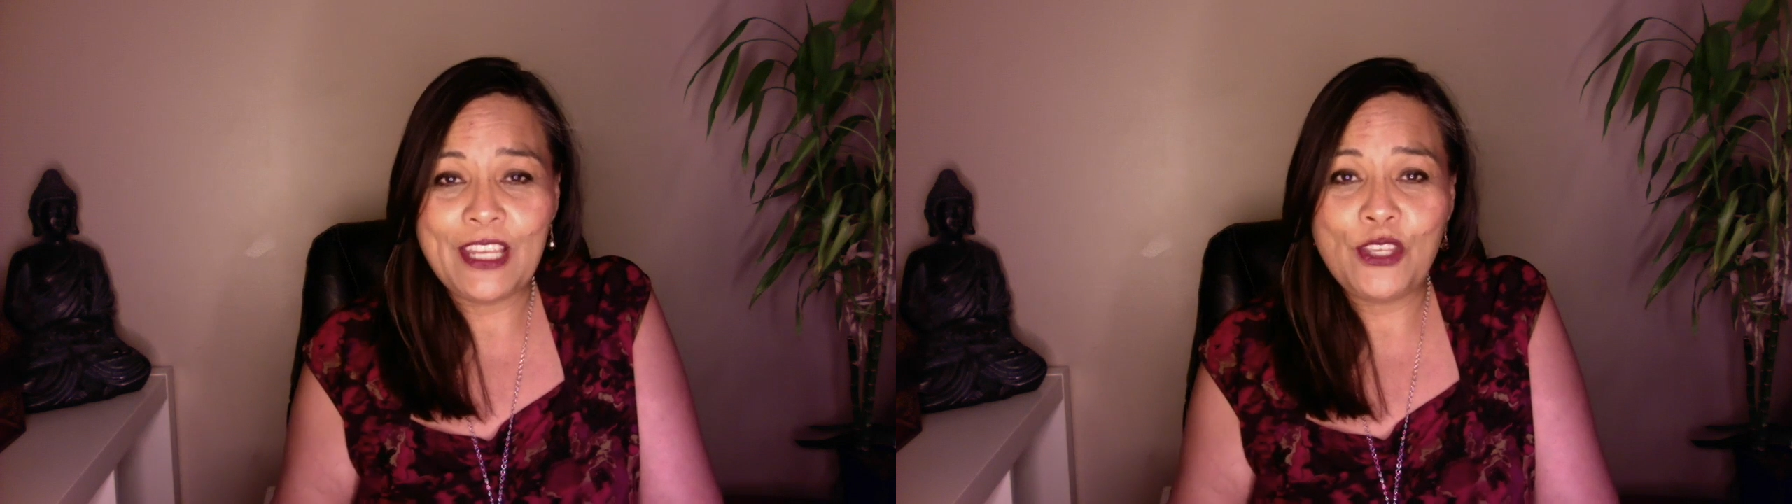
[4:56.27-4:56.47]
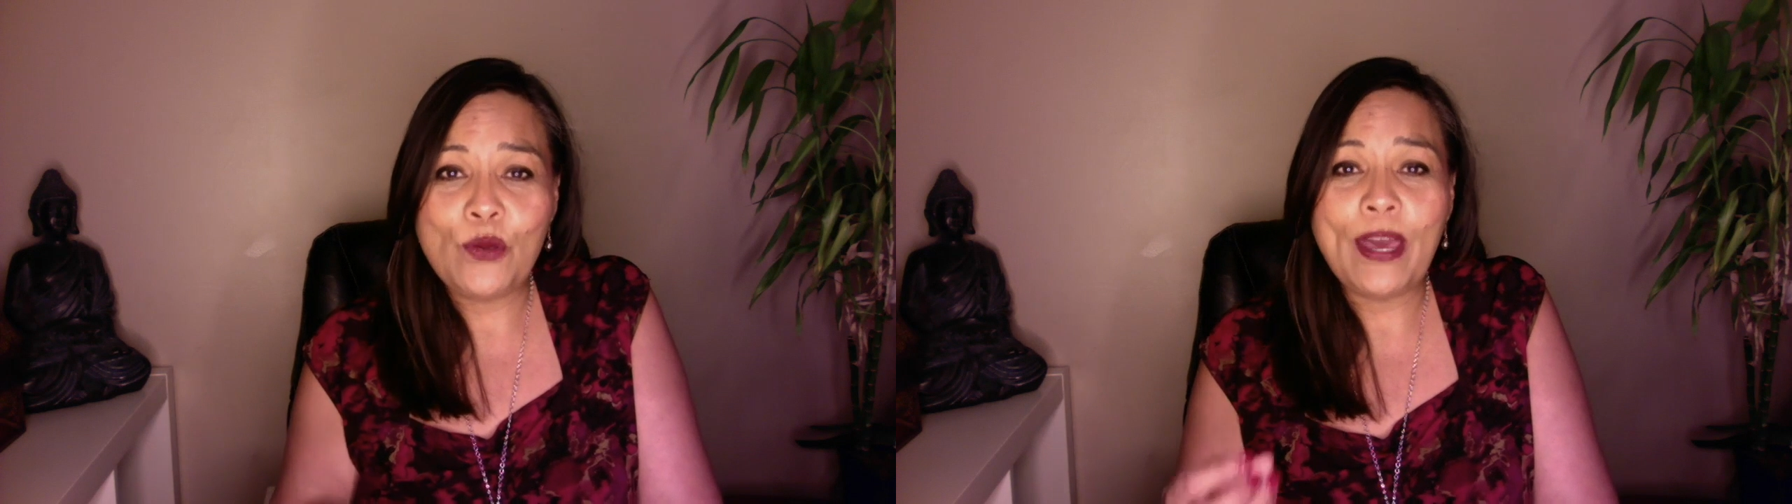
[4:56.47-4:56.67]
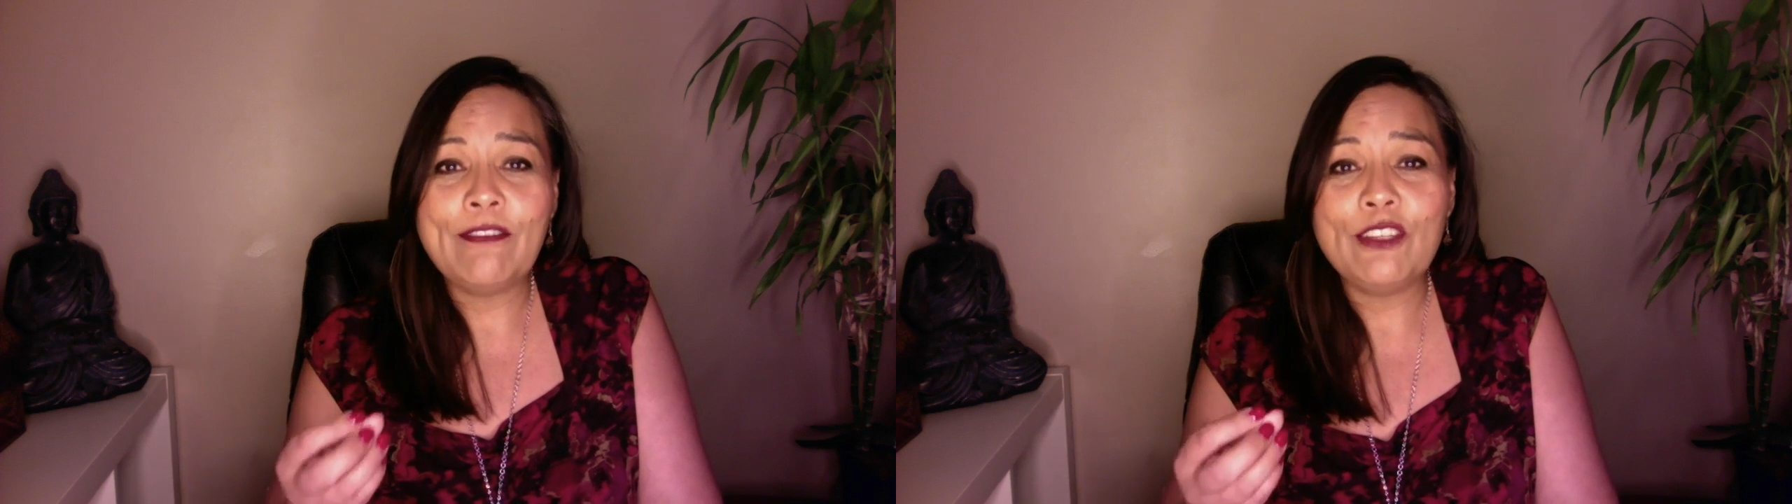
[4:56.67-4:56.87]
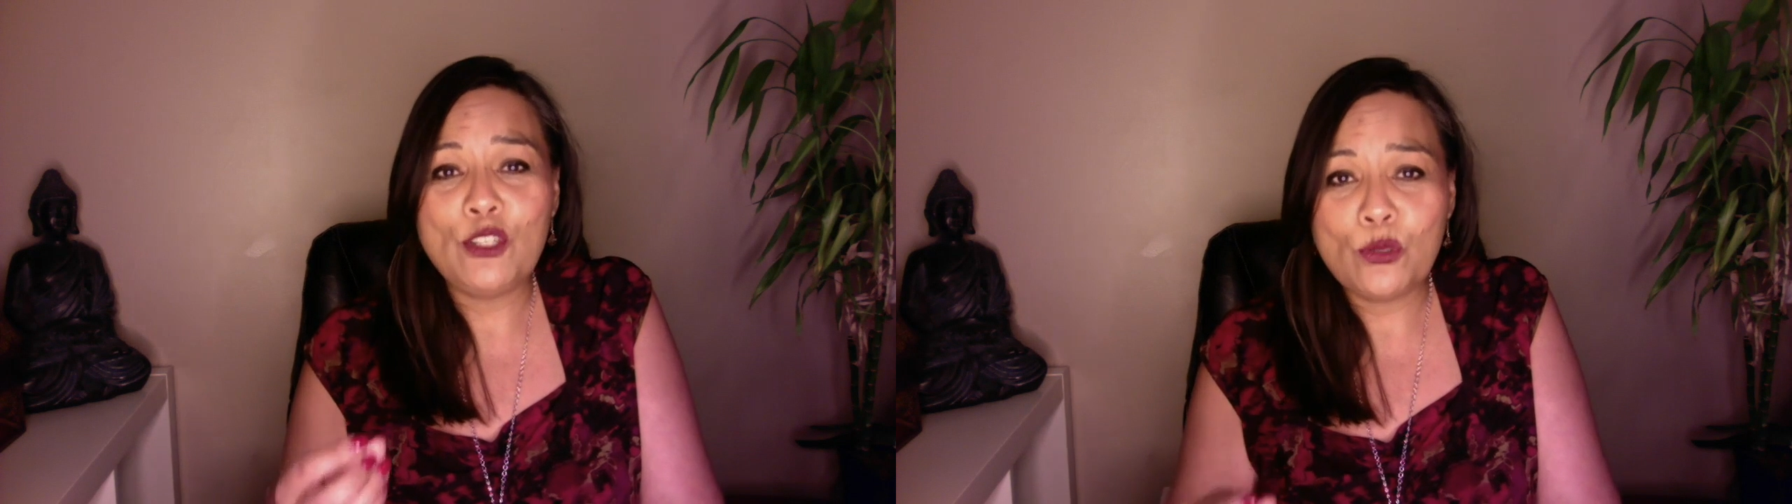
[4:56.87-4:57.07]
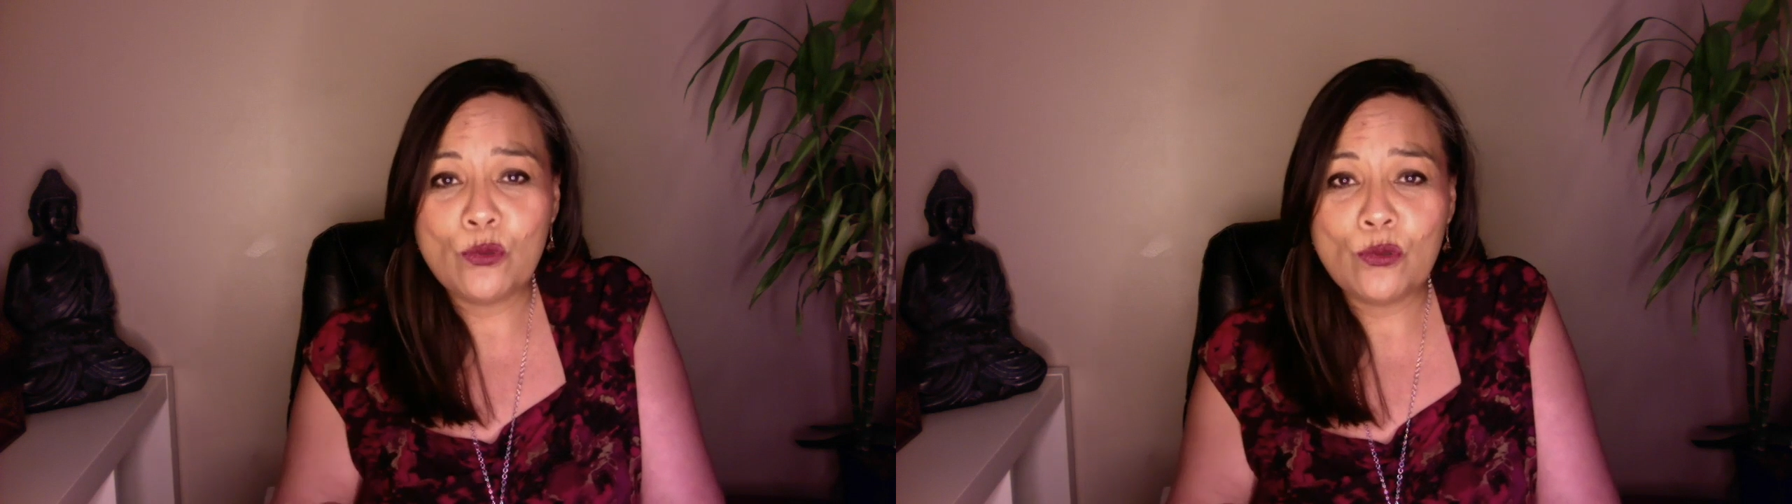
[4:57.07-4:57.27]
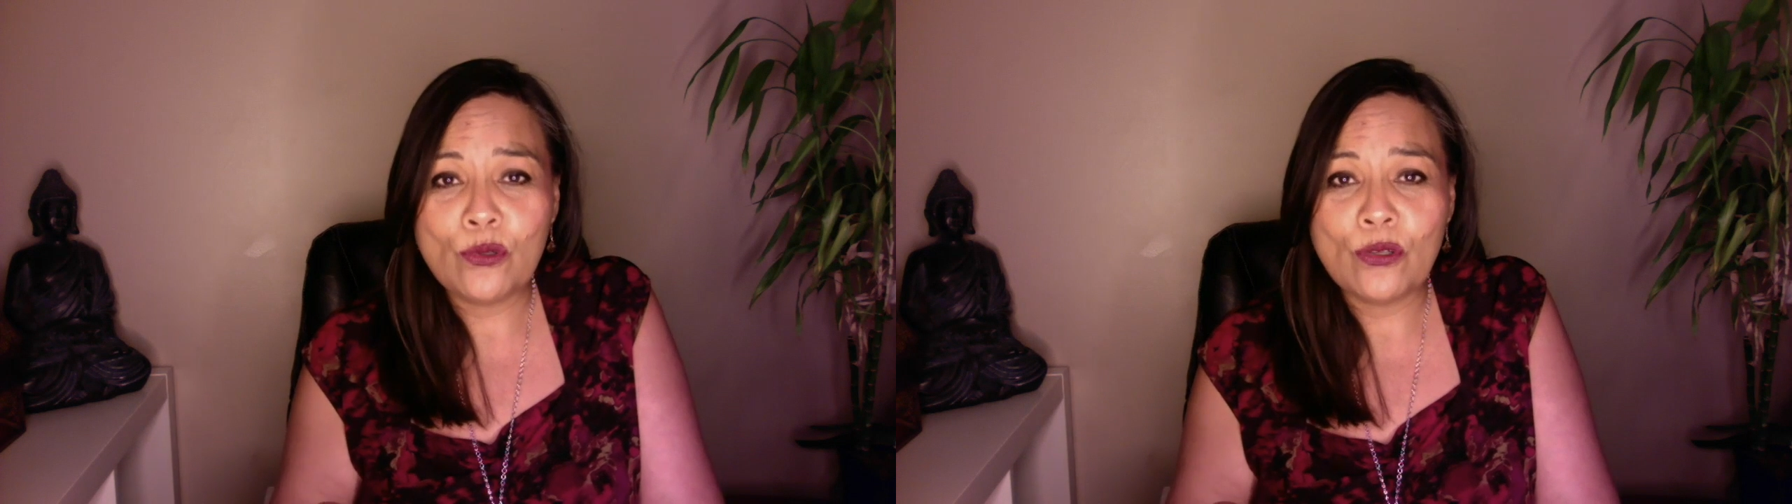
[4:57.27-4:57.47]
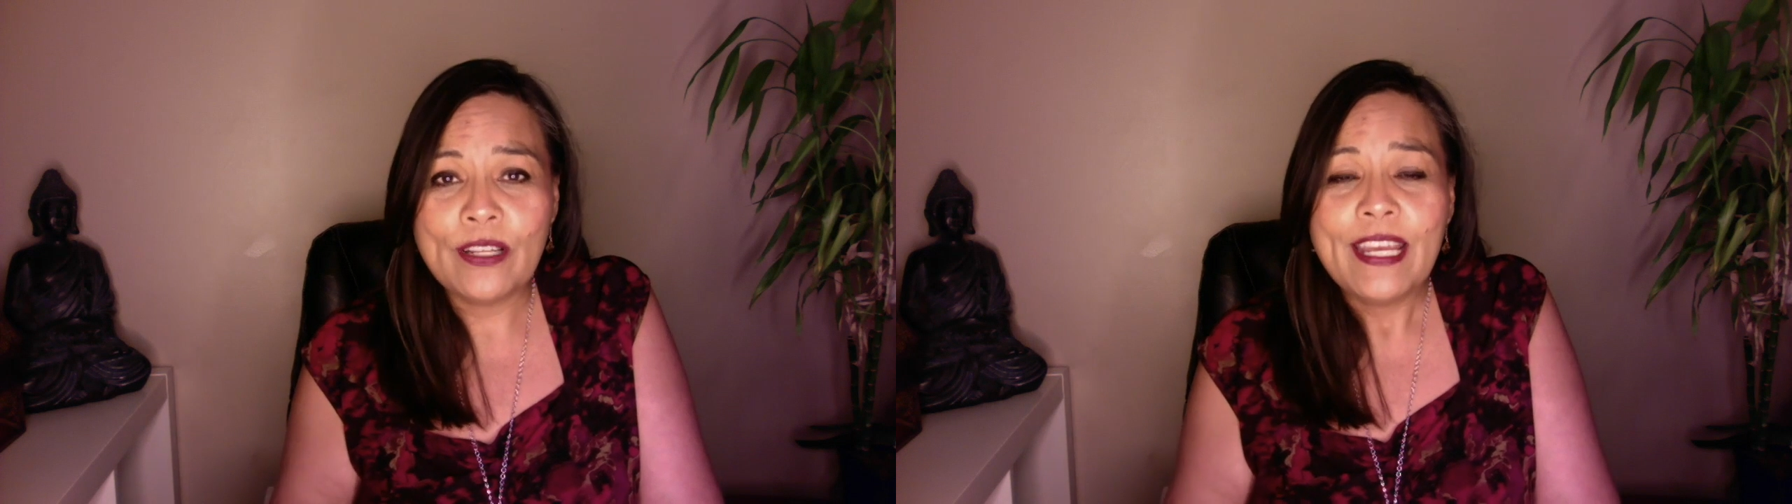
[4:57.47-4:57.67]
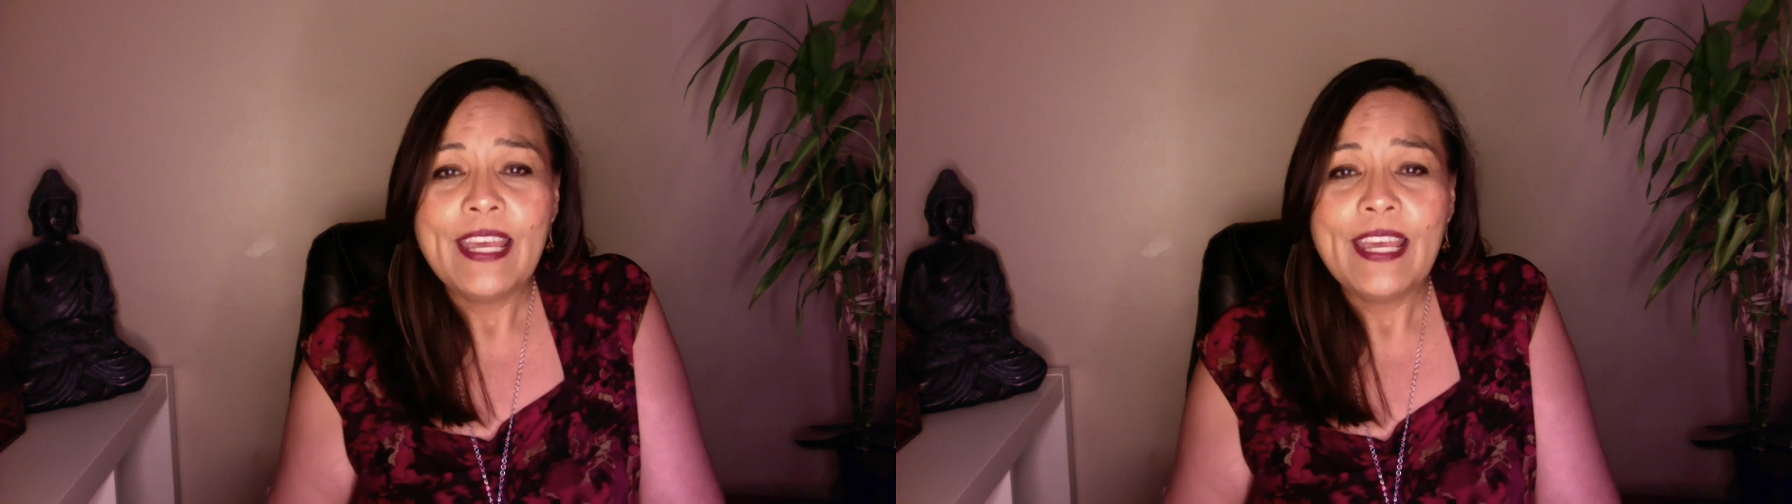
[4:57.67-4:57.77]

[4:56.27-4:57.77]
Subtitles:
And you have a tool